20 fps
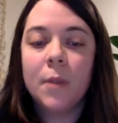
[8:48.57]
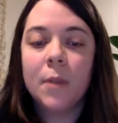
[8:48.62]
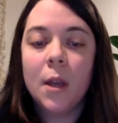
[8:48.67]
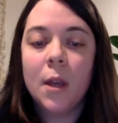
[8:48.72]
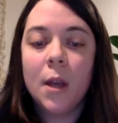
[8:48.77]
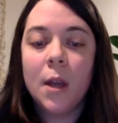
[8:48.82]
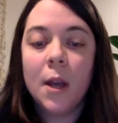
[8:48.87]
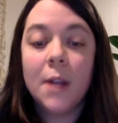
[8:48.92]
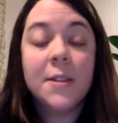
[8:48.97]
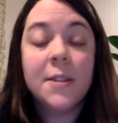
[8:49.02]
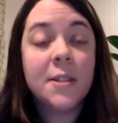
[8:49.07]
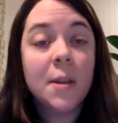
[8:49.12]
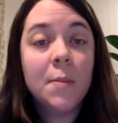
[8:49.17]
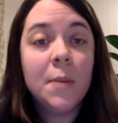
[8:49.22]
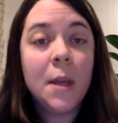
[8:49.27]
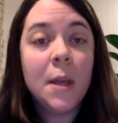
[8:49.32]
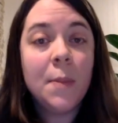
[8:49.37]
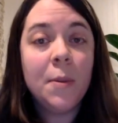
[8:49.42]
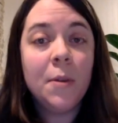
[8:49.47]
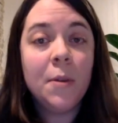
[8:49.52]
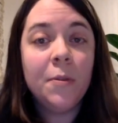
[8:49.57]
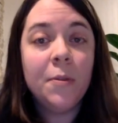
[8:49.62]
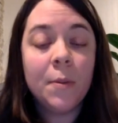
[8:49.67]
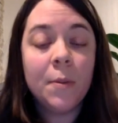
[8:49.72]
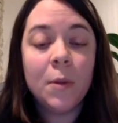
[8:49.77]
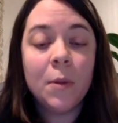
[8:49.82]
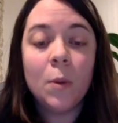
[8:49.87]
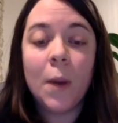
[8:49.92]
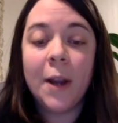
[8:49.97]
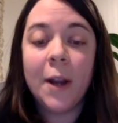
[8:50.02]
And some people from
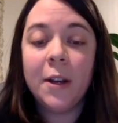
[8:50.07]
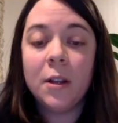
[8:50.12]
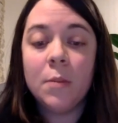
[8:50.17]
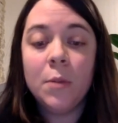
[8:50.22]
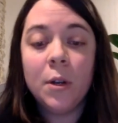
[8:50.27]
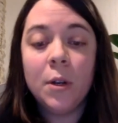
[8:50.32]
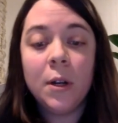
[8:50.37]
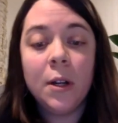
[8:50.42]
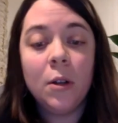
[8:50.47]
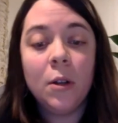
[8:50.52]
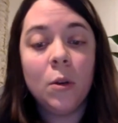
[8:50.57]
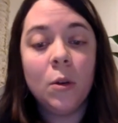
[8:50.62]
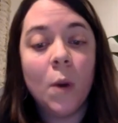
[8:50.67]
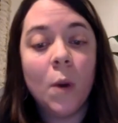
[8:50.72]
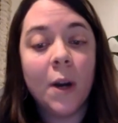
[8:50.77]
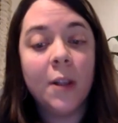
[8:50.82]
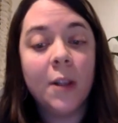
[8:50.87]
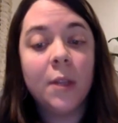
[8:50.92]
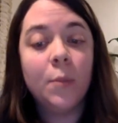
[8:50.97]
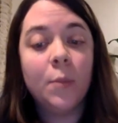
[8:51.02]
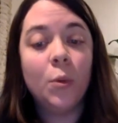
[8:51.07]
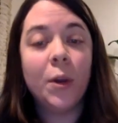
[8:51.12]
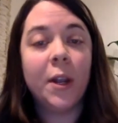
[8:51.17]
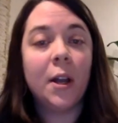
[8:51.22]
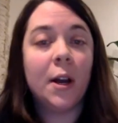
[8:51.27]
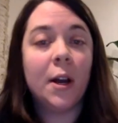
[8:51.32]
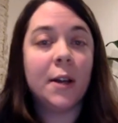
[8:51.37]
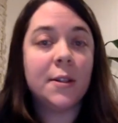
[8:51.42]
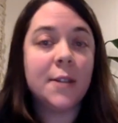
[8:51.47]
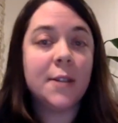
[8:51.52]
the white community who wanted the
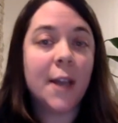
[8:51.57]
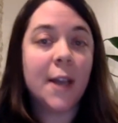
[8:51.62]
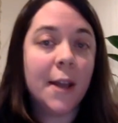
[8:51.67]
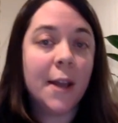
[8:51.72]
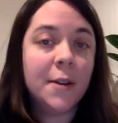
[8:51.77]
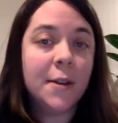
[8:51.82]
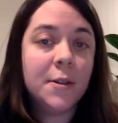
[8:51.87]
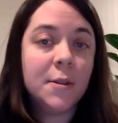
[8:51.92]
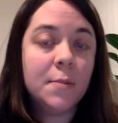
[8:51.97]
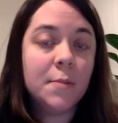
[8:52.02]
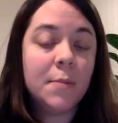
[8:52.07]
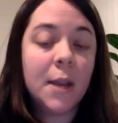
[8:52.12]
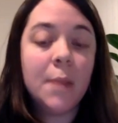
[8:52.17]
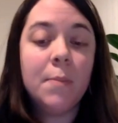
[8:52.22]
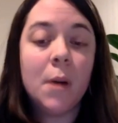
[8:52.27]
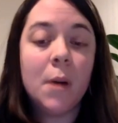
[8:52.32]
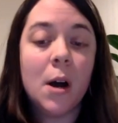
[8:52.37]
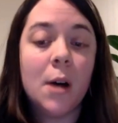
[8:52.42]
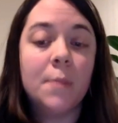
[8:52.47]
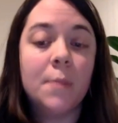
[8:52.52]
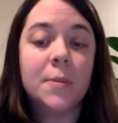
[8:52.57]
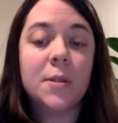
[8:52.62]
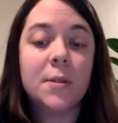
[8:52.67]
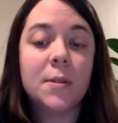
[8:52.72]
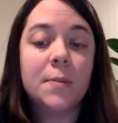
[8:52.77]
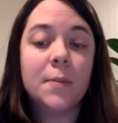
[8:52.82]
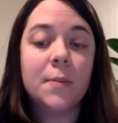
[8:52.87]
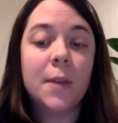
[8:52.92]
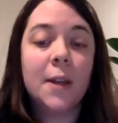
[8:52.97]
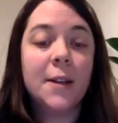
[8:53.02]
boycott to end made bombs
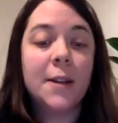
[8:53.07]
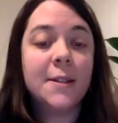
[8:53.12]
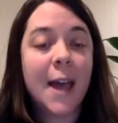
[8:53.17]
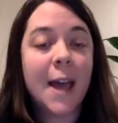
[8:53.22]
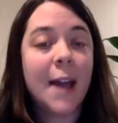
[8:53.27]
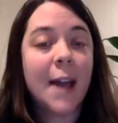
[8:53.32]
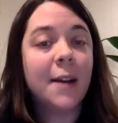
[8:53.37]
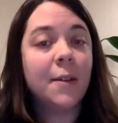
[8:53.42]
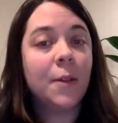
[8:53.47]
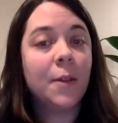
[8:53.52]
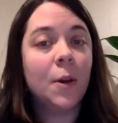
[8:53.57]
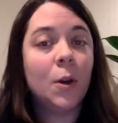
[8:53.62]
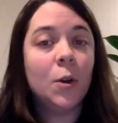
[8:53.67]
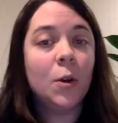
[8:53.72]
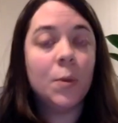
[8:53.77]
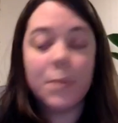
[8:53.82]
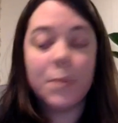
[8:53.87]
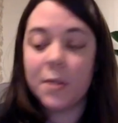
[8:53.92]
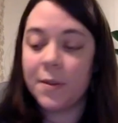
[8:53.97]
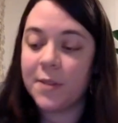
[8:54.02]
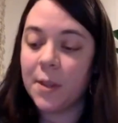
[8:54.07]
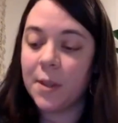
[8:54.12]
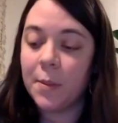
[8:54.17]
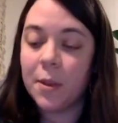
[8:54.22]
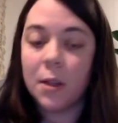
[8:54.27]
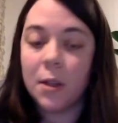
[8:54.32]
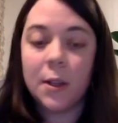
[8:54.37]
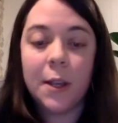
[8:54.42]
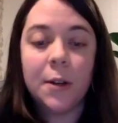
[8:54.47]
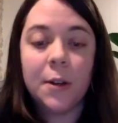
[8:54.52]
and attacked the homes of some of
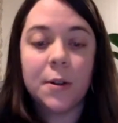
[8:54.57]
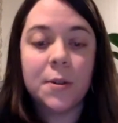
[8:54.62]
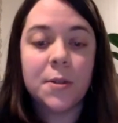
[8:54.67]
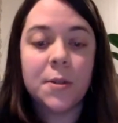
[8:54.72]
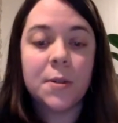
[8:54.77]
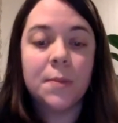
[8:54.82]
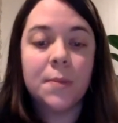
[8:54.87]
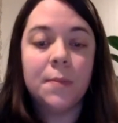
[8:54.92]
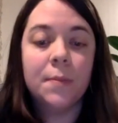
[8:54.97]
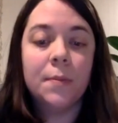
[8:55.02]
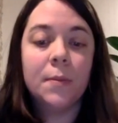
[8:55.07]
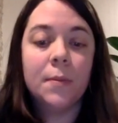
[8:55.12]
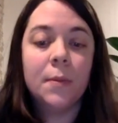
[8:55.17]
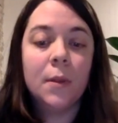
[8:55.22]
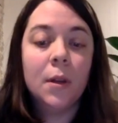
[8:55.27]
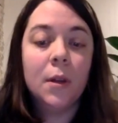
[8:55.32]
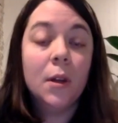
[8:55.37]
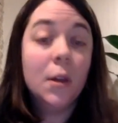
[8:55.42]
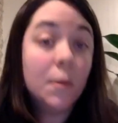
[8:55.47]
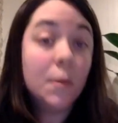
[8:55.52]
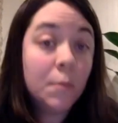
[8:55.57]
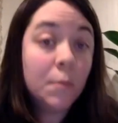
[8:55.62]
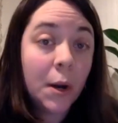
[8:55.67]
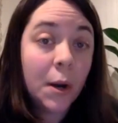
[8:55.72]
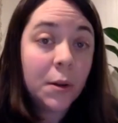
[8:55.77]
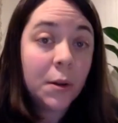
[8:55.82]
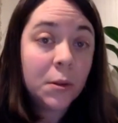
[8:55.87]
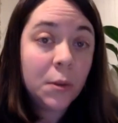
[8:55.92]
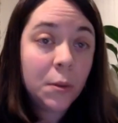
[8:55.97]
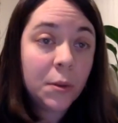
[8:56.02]
the leaders.
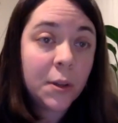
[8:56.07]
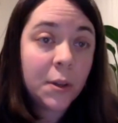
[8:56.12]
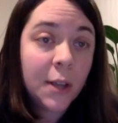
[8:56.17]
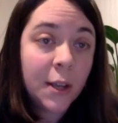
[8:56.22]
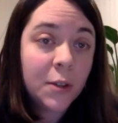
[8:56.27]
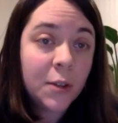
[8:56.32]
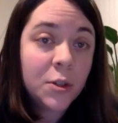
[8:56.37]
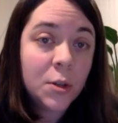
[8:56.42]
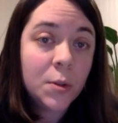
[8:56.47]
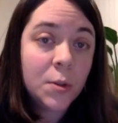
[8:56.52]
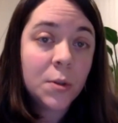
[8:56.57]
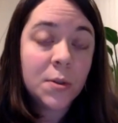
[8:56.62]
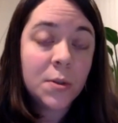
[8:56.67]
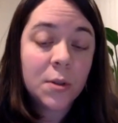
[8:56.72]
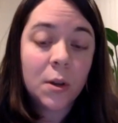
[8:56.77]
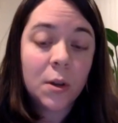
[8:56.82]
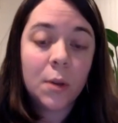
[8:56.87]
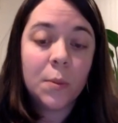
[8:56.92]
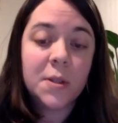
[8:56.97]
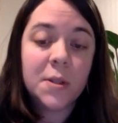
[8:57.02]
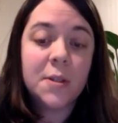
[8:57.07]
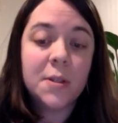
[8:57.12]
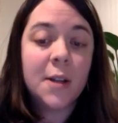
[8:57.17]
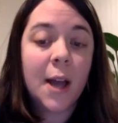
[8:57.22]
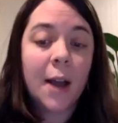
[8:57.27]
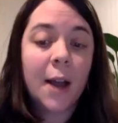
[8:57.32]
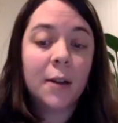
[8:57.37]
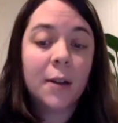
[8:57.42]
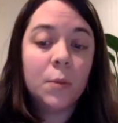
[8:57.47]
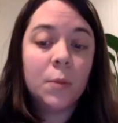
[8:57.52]
Martin Luther King Jr.'s home was
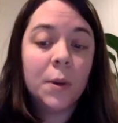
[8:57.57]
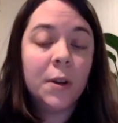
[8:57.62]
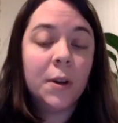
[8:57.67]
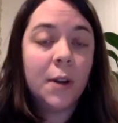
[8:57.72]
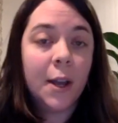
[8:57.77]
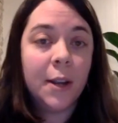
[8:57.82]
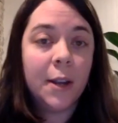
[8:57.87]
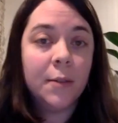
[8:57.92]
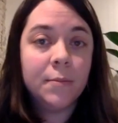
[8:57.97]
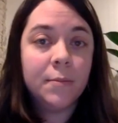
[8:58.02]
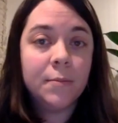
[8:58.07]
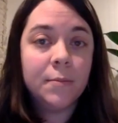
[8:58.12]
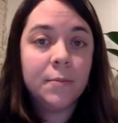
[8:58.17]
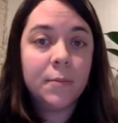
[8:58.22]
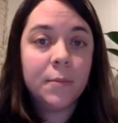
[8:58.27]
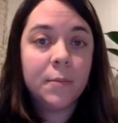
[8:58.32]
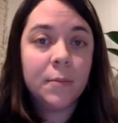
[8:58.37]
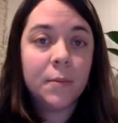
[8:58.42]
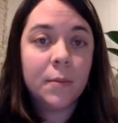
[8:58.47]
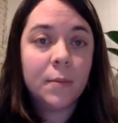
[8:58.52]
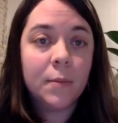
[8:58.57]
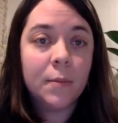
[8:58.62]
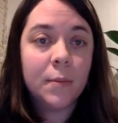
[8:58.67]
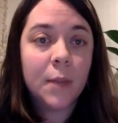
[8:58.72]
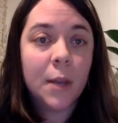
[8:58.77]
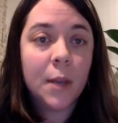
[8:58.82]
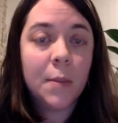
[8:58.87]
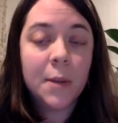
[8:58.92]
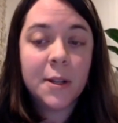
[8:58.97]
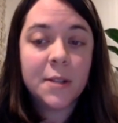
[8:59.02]
attacked one night,
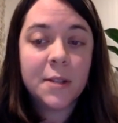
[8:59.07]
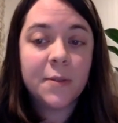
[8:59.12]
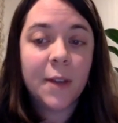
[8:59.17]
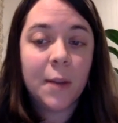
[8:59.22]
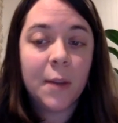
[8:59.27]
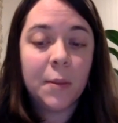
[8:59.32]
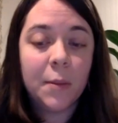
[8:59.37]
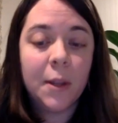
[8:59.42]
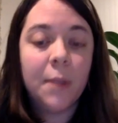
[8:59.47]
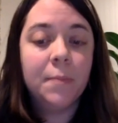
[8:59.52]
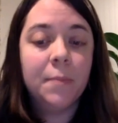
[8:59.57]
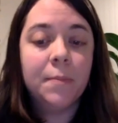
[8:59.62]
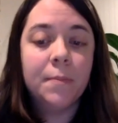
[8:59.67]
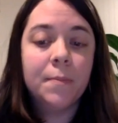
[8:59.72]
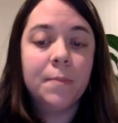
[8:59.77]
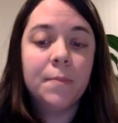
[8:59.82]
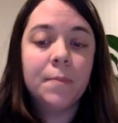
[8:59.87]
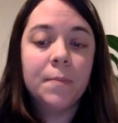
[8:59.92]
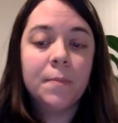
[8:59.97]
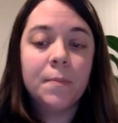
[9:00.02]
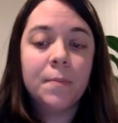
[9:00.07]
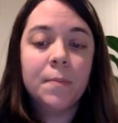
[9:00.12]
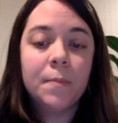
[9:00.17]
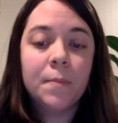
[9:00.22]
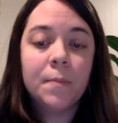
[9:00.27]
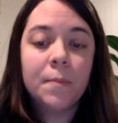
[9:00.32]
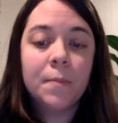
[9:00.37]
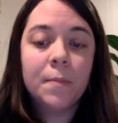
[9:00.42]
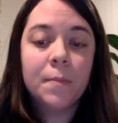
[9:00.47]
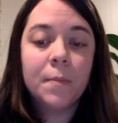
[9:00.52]
him and his family.
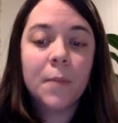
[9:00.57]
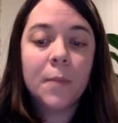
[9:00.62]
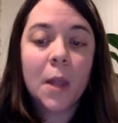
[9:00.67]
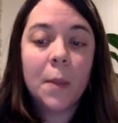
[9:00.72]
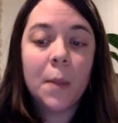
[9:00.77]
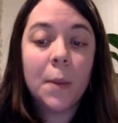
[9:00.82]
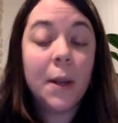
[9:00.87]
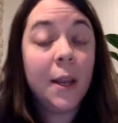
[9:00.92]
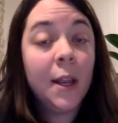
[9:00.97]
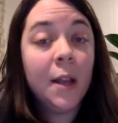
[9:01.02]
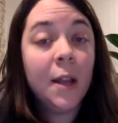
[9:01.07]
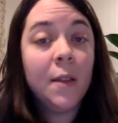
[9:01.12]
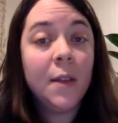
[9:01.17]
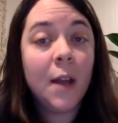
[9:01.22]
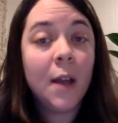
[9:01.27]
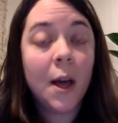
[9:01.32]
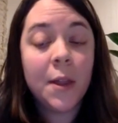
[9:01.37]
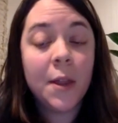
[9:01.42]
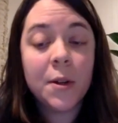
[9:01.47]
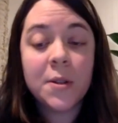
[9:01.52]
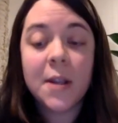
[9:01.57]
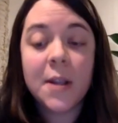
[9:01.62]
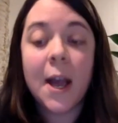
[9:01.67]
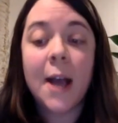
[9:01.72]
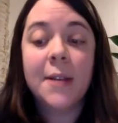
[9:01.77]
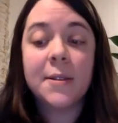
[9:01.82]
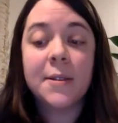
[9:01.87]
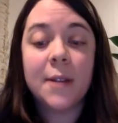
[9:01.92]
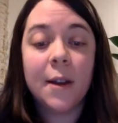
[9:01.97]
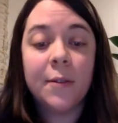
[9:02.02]
But he and the others
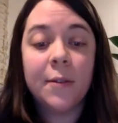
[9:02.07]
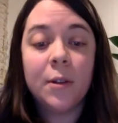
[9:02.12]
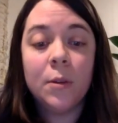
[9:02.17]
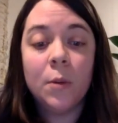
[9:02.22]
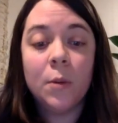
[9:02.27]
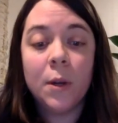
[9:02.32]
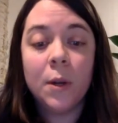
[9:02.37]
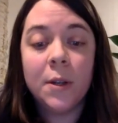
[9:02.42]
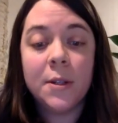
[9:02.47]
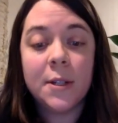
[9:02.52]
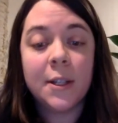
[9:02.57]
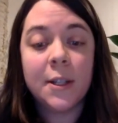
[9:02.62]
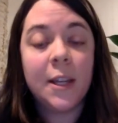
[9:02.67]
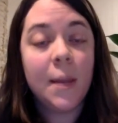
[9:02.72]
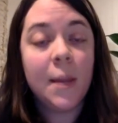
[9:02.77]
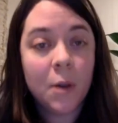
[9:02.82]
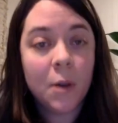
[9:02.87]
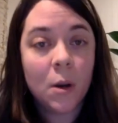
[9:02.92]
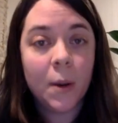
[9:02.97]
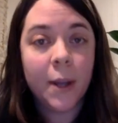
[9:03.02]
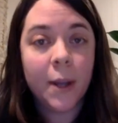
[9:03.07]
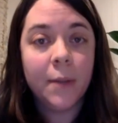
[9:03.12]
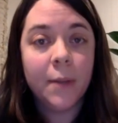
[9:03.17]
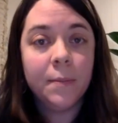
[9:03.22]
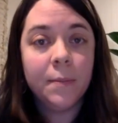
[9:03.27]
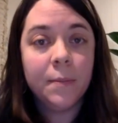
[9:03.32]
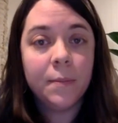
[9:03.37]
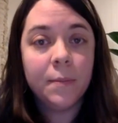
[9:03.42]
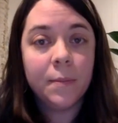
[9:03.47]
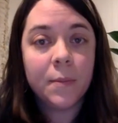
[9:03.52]
asked everyone to keep going,
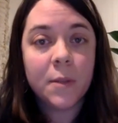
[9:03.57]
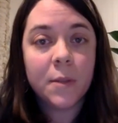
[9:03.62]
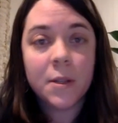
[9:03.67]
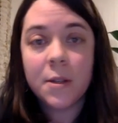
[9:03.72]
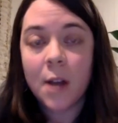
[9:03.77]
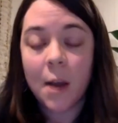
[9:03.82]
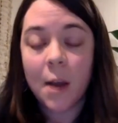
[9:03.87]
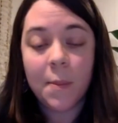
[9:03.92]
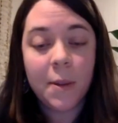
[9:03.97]
to not be